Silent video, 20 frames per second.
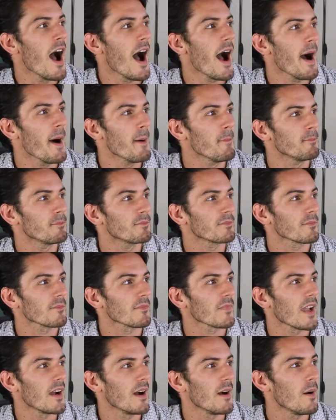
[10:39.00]

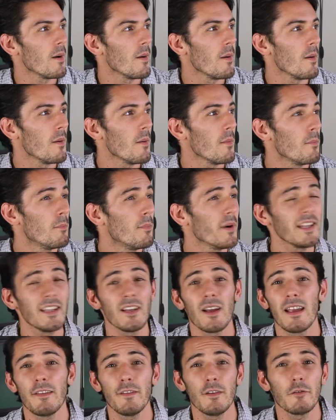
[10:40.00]
But
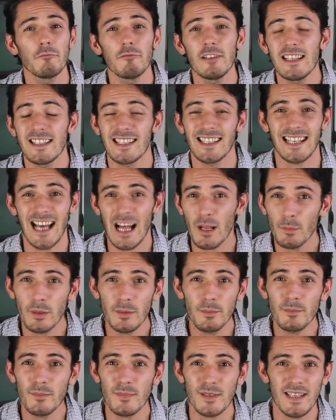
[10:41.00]
if you're releasing an
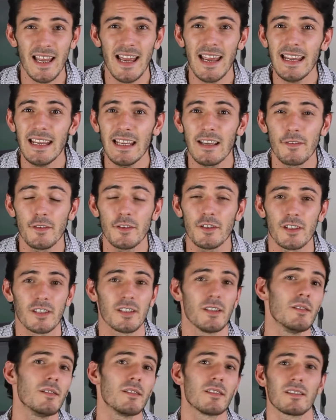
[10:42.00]
album, say, if you just
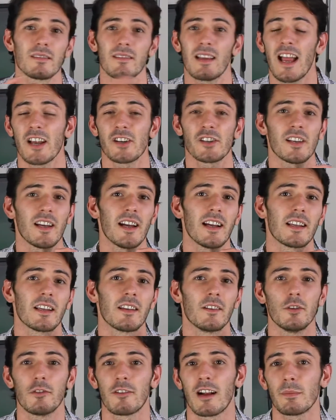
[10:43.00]
use hashtag
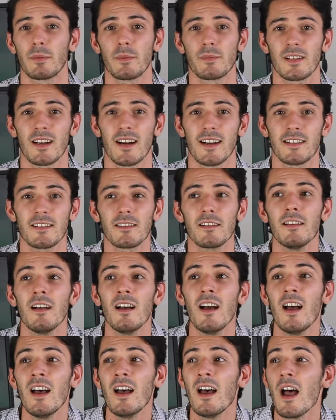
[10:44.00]
your album title,
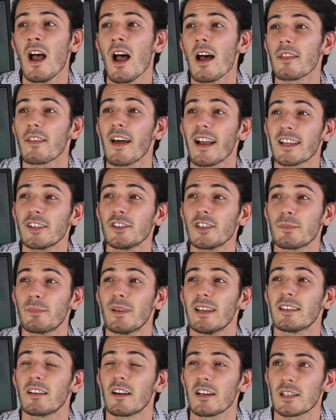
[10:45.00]
that can just
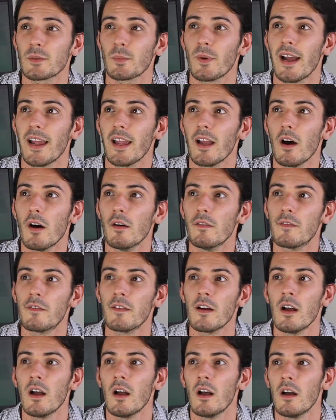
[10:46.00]
be a nice way of
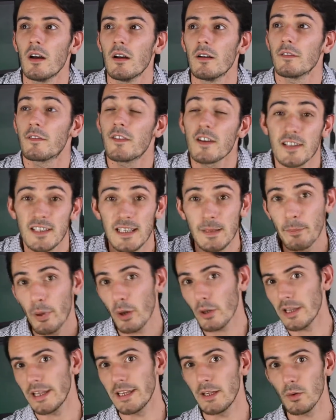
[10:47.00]
firstly
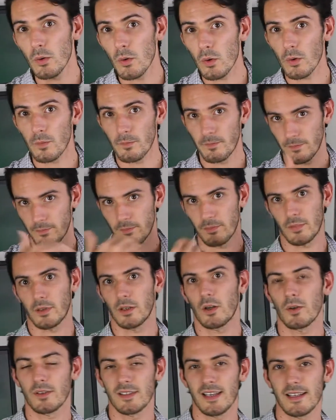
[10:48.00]
pulling your
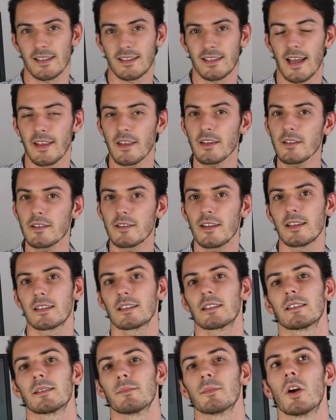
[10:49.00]
content together, so
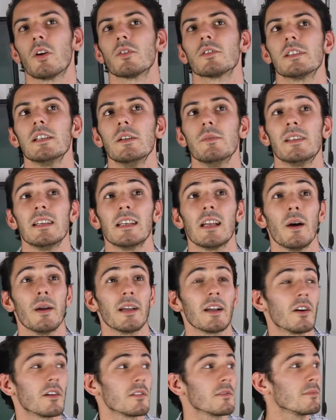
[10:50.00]
there's some continuity
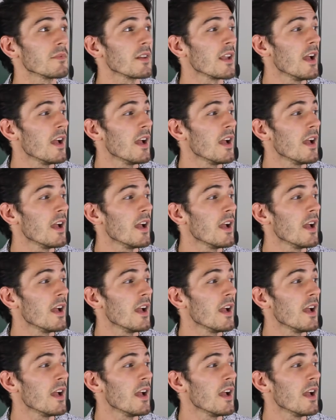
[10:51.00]
going on.